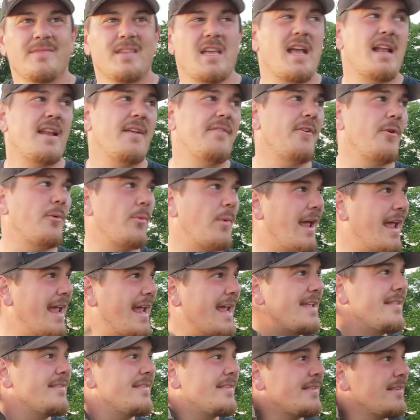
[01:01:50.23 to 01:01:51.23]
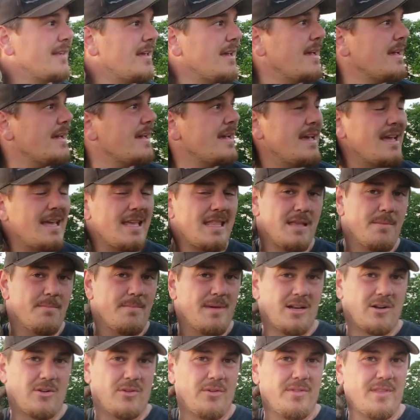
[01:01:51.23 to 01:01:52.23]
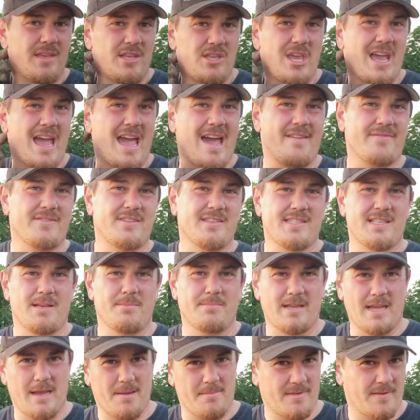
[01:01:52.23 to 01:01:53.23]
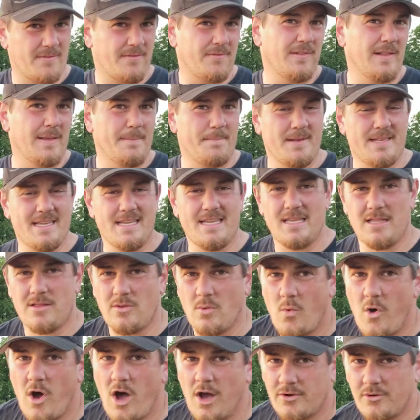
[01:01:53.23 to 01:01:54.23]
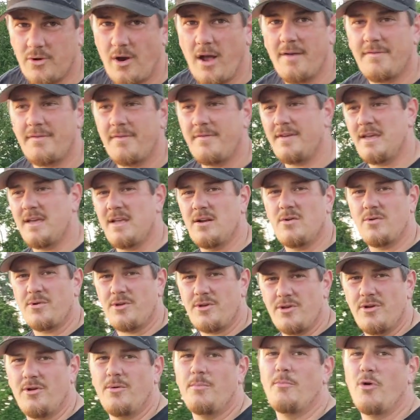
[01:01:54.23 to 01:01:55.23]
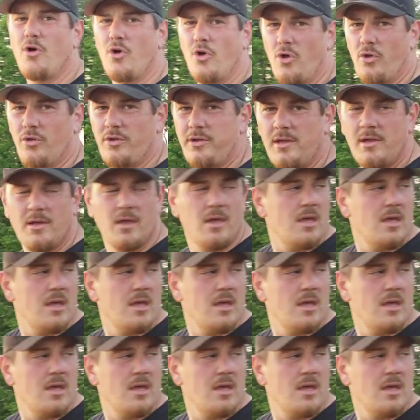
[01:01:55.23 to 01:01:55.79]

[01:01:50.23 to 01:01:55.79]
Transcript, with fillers: And if it rains in the middle, then you have to sometimes flip it to get the water off of it or you'll mold.